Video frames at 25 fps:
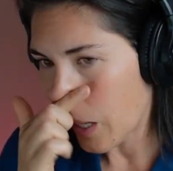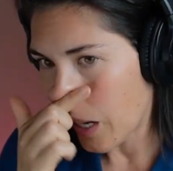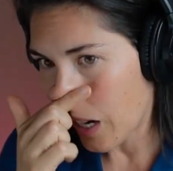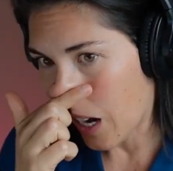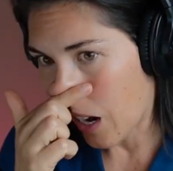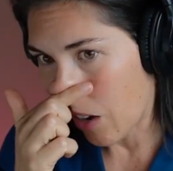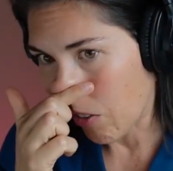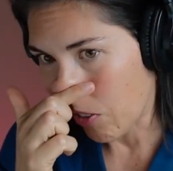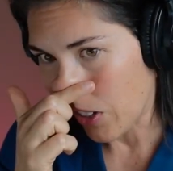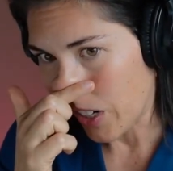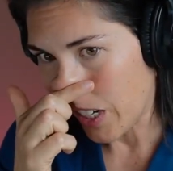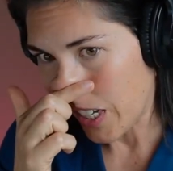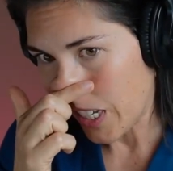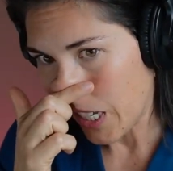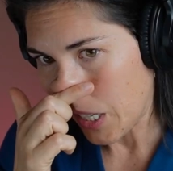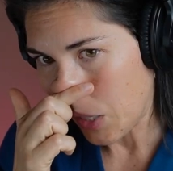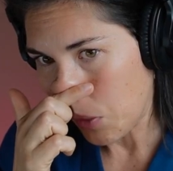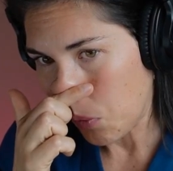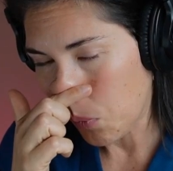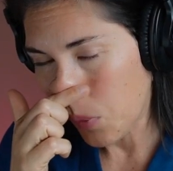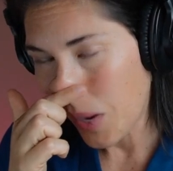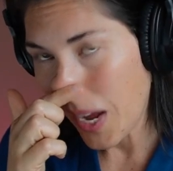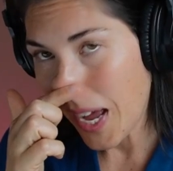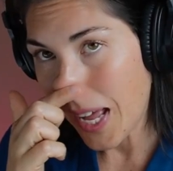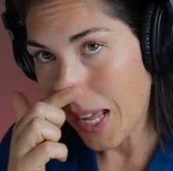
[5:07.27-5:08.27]
I'm going to eat
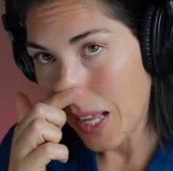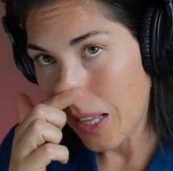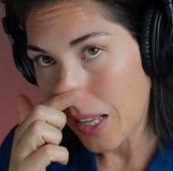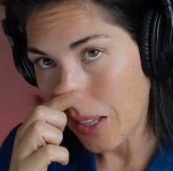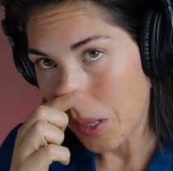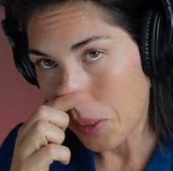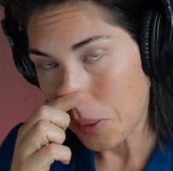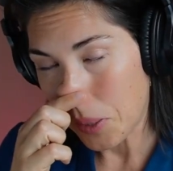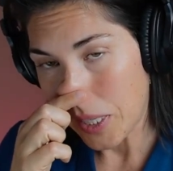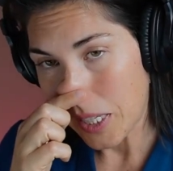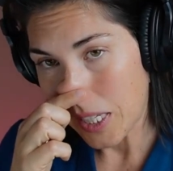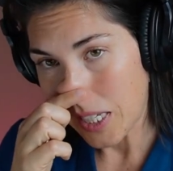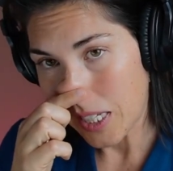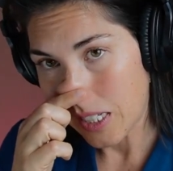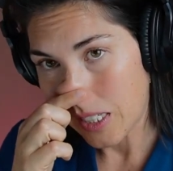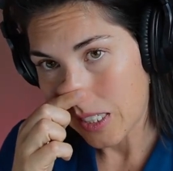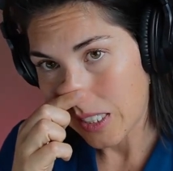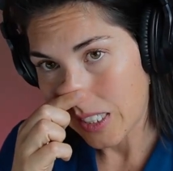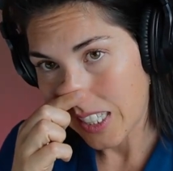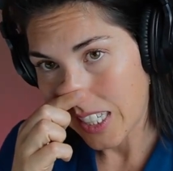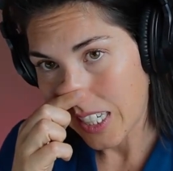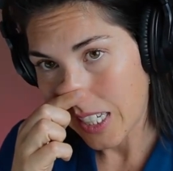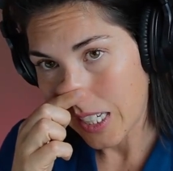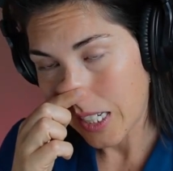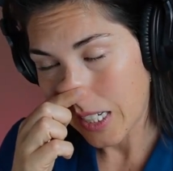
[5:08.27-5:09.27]
well. I'm going to eat
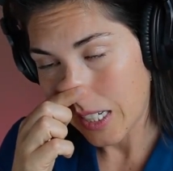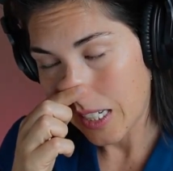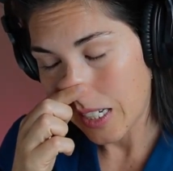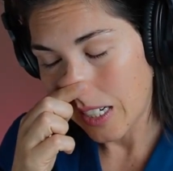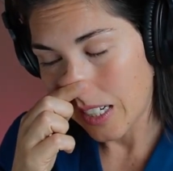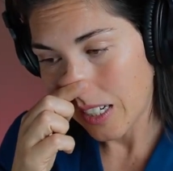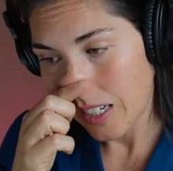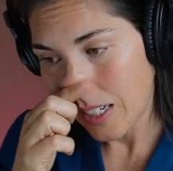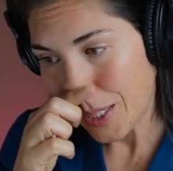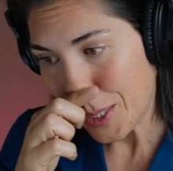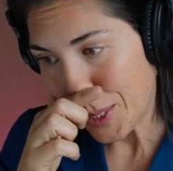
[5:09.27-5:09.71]
clean.